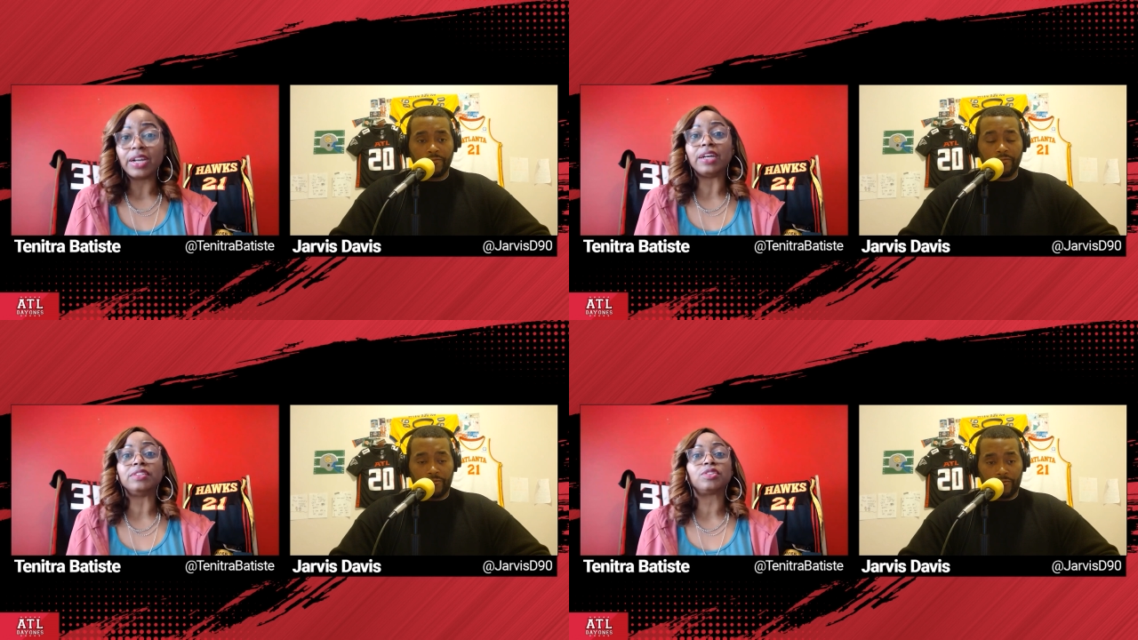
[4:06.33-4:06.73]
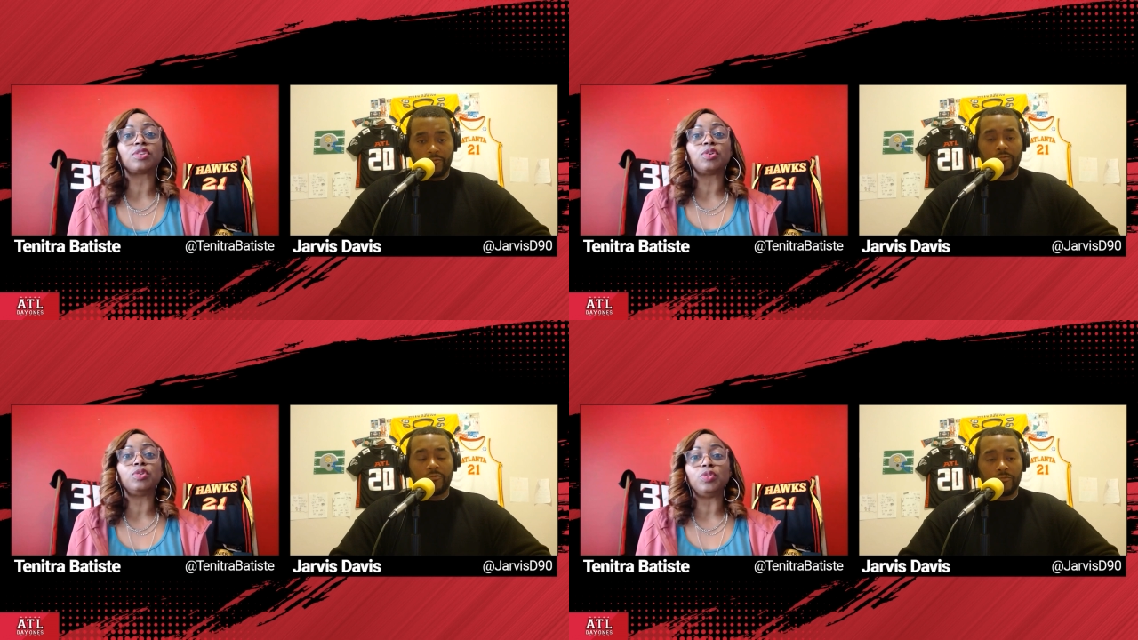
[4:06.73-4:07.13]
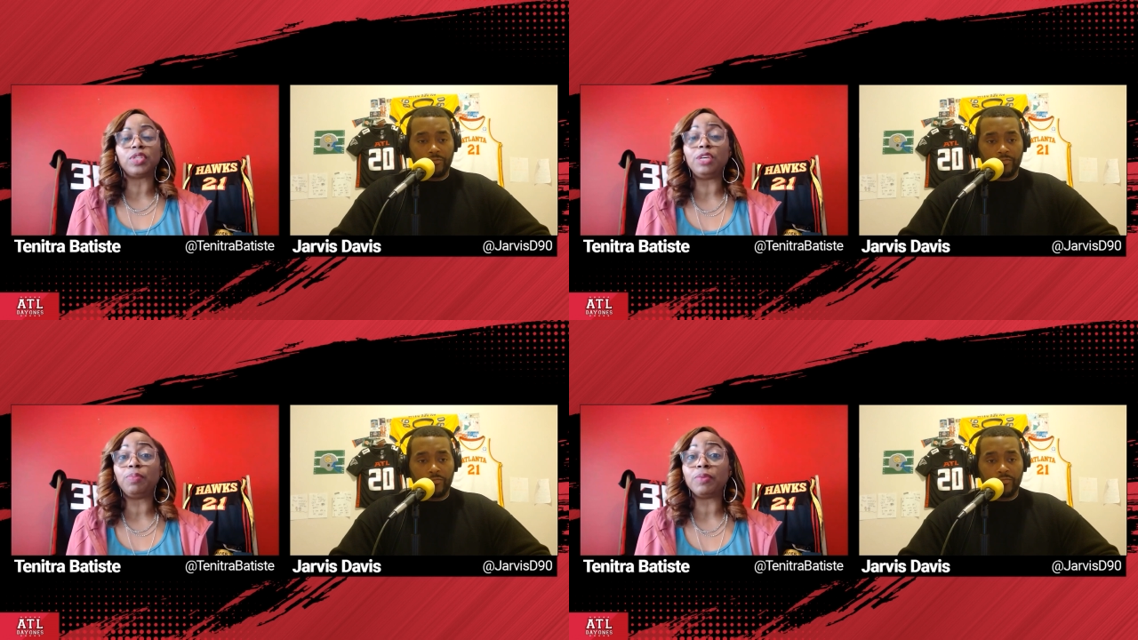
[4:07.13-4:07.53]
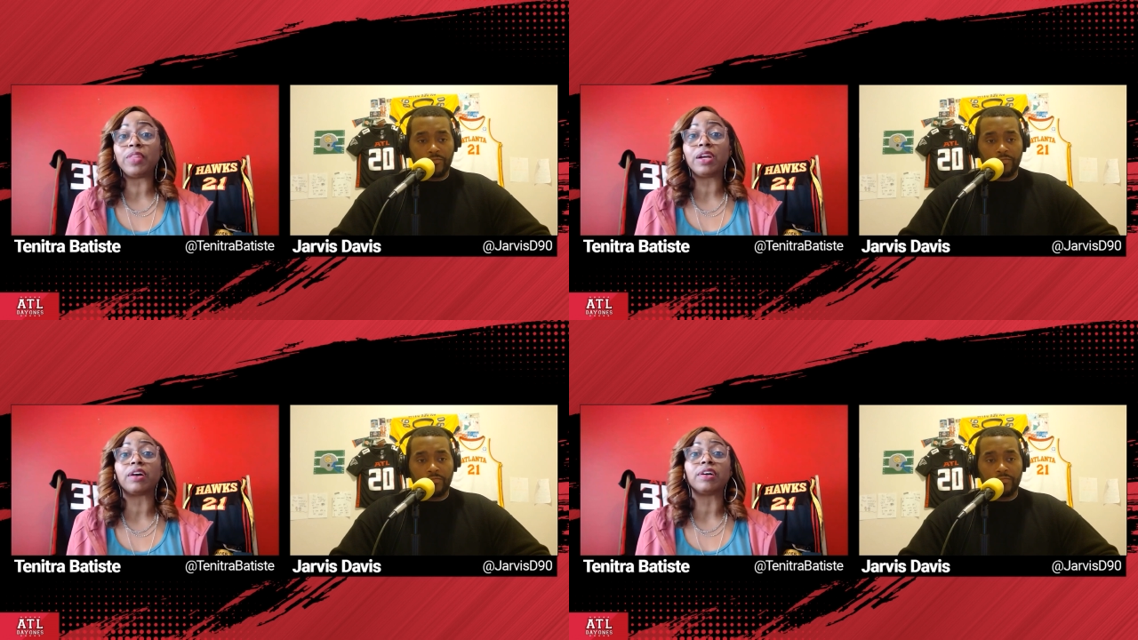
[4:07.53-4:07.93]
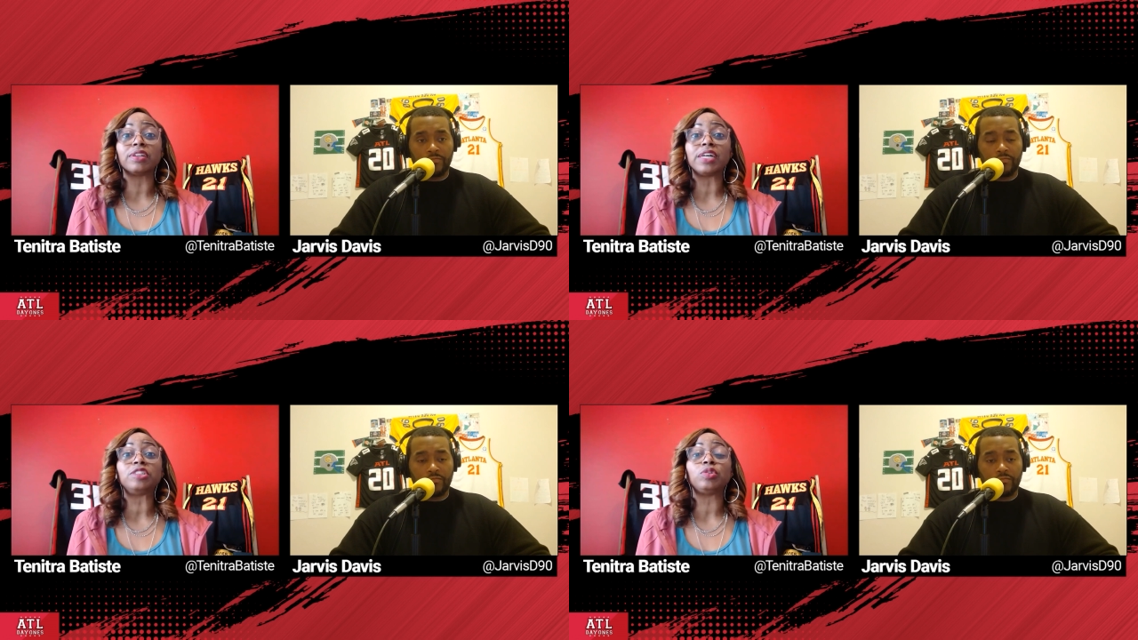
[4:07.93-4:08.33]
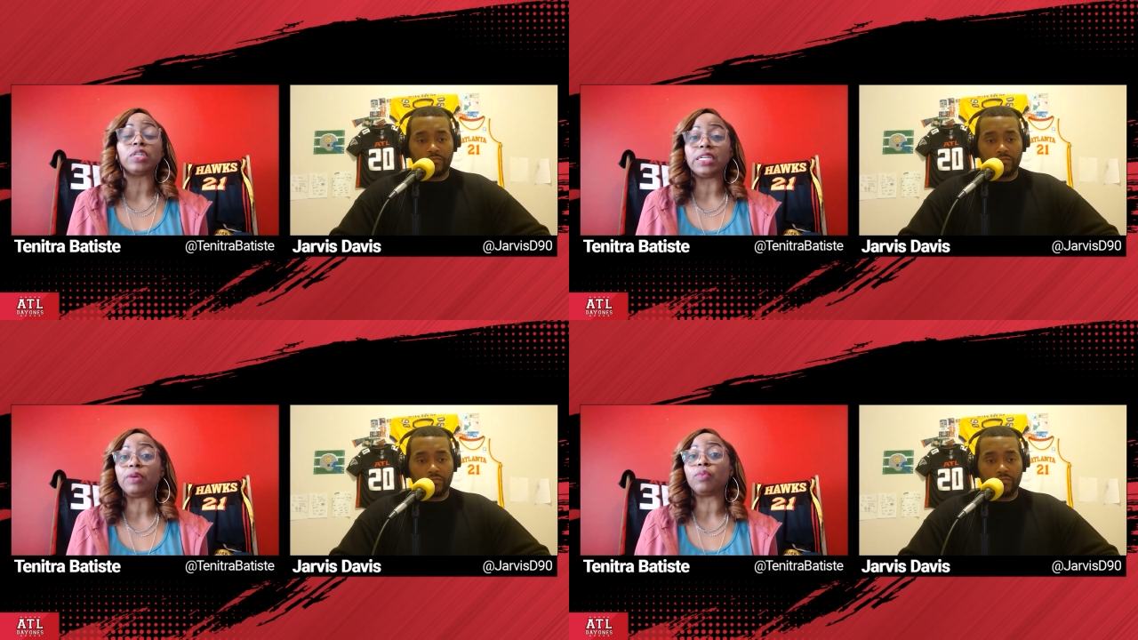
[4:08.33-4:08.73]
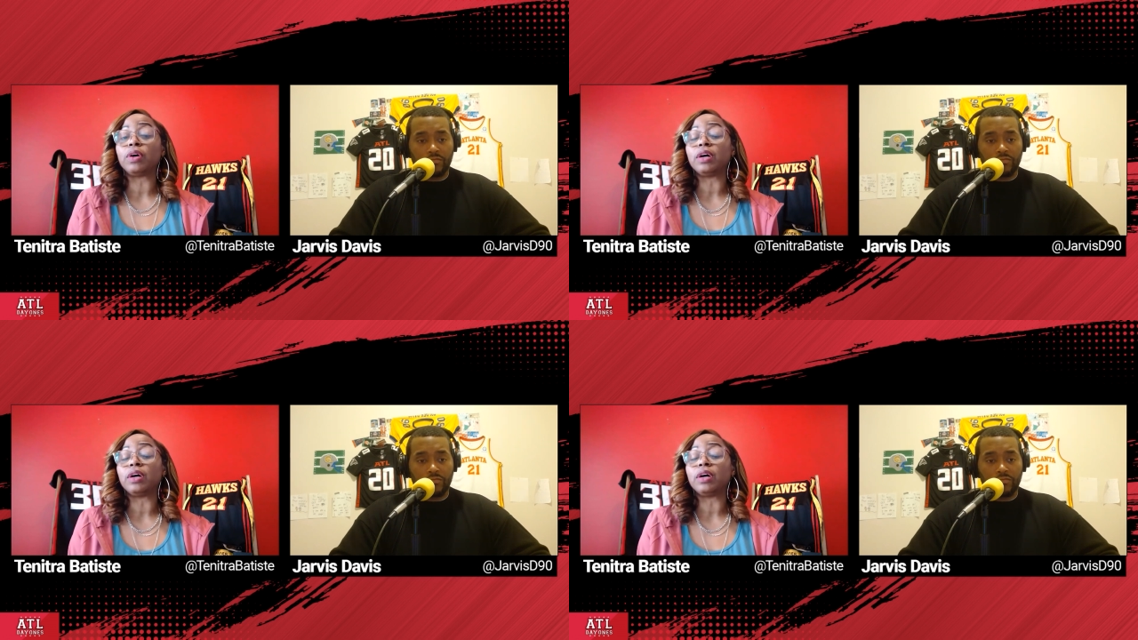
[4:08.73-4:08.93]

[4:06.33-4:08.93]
Speaker 1: And so you keep him there unless you can get